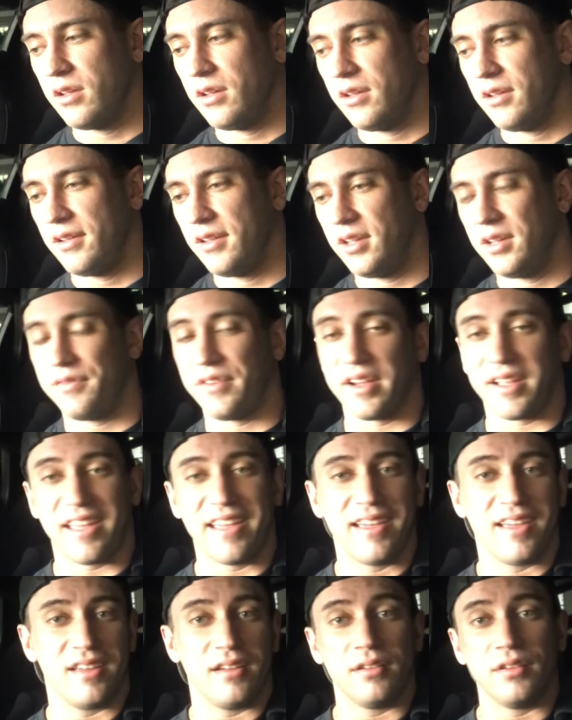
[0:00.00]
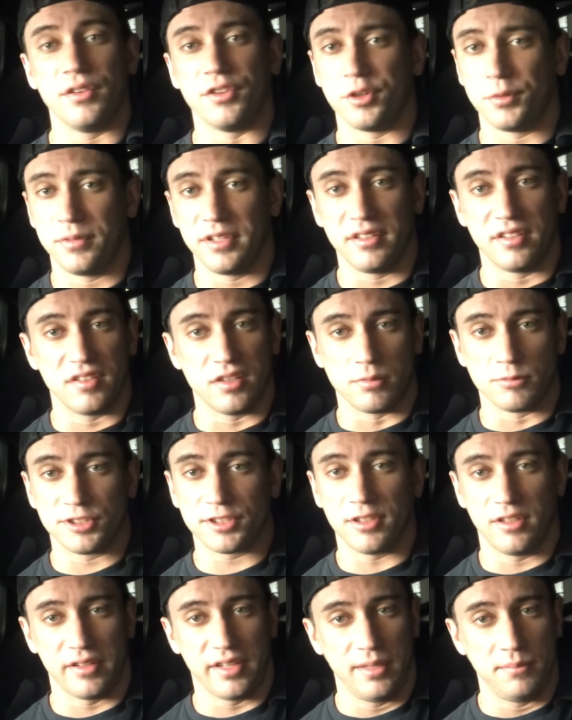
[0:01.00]
If I can't, no big deal. I'm just
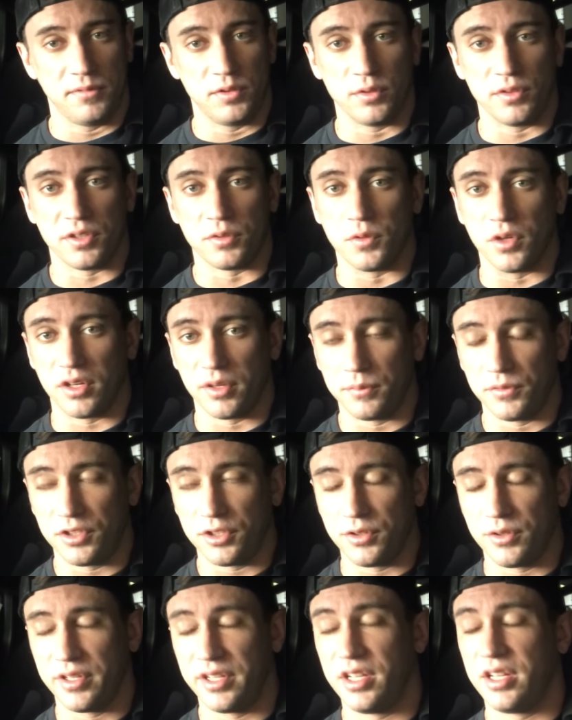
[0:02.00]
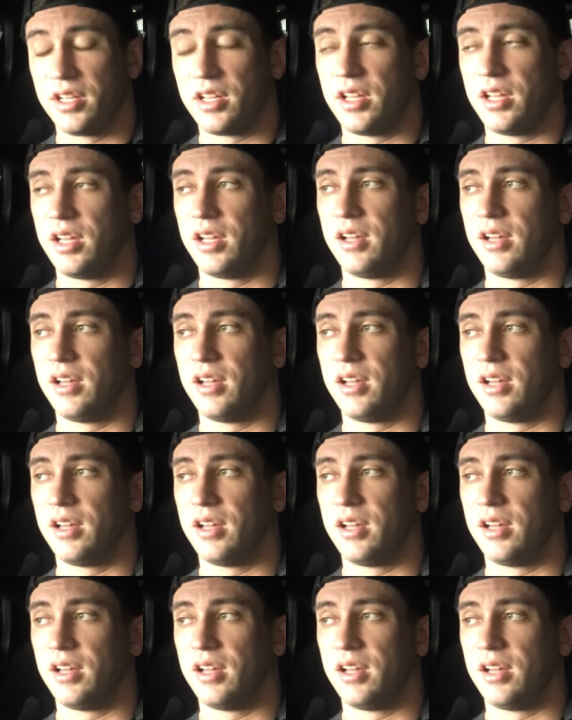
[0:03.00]
gonna keep doing what I'm doing,